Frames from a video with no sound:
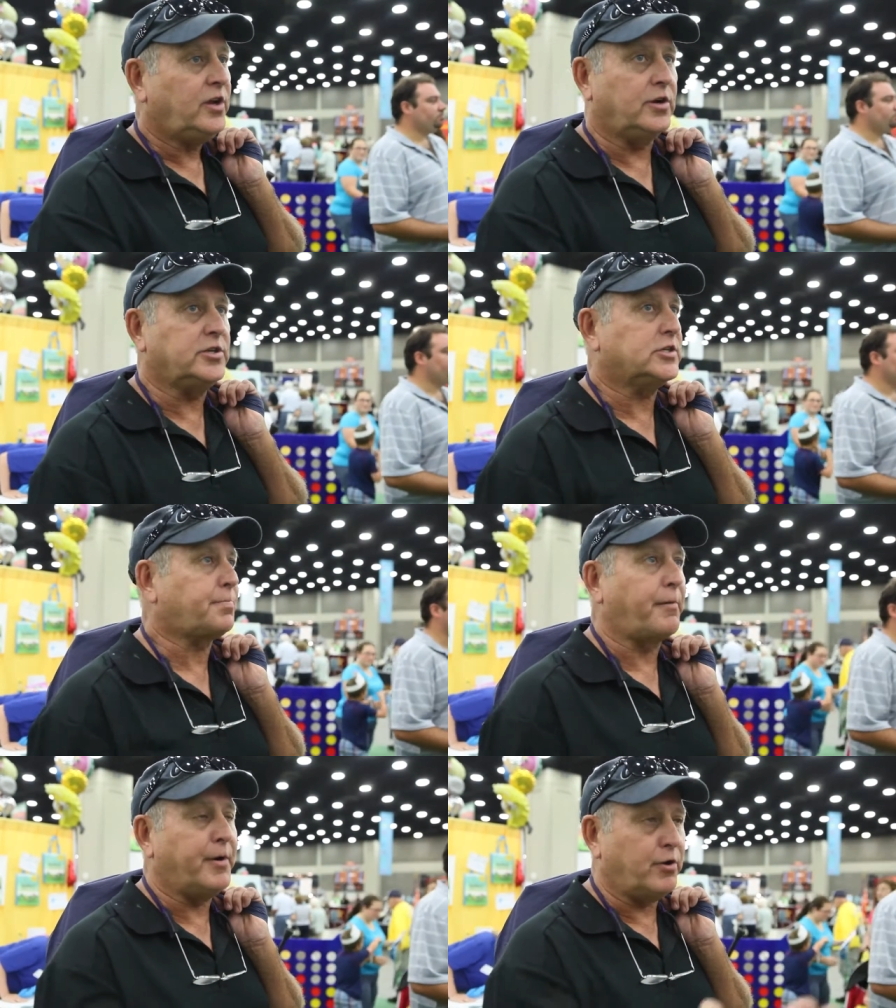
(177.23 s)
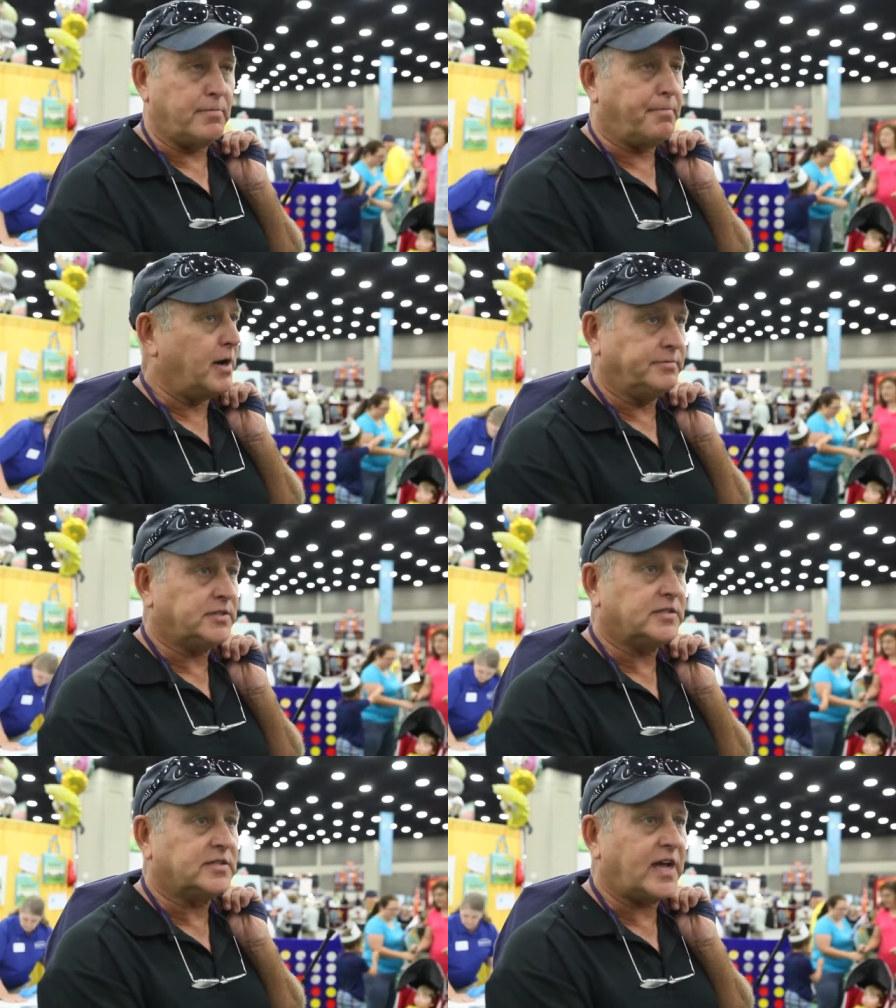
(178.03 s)
You're just promoting bums
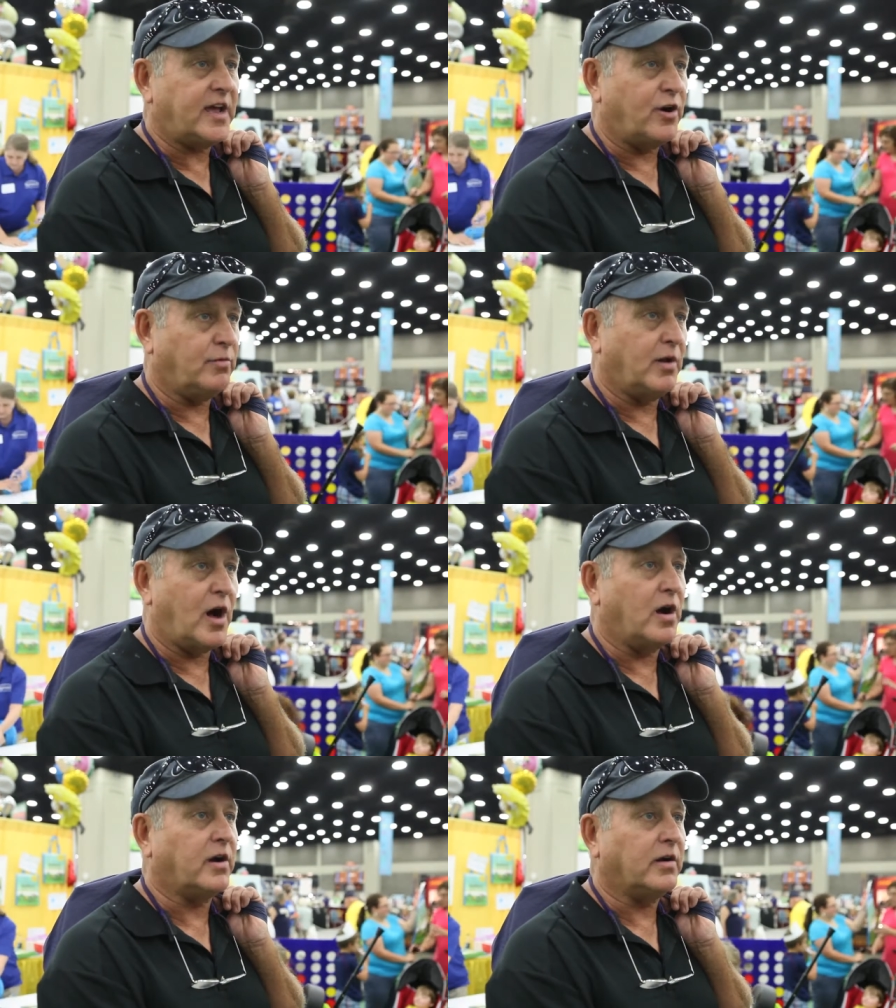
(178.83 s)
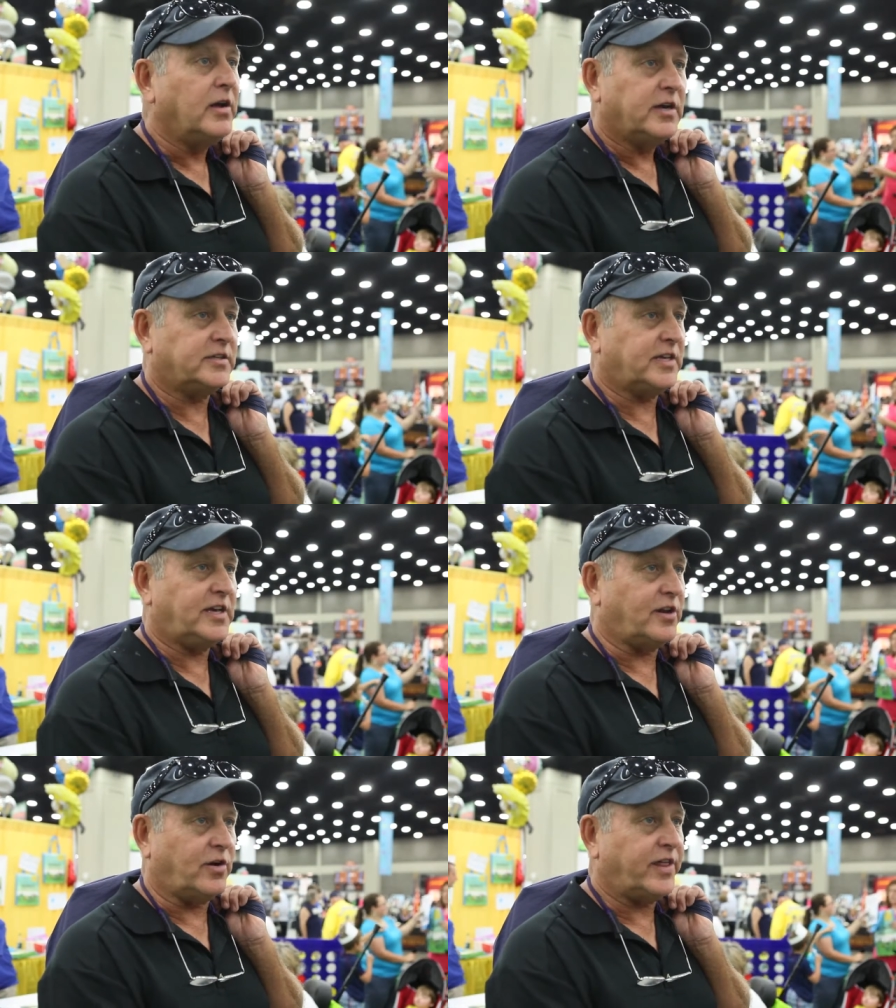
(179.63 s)
to stay home longer because they
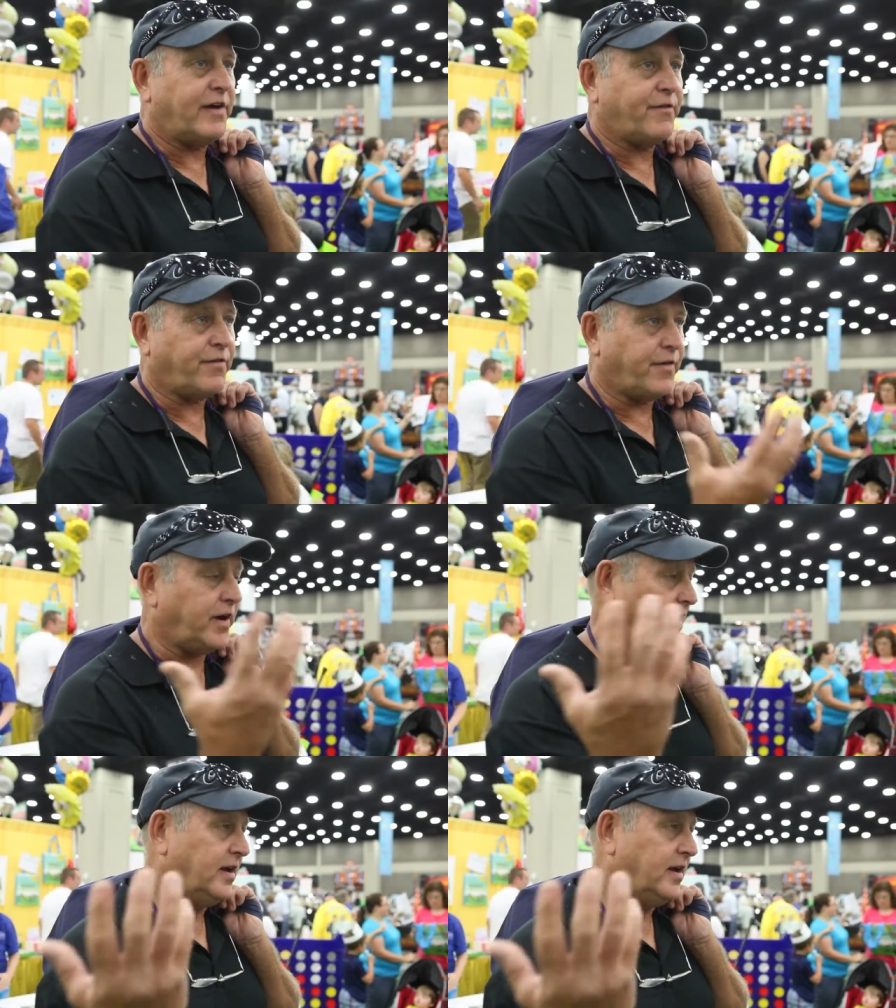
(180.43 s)
get all that for free.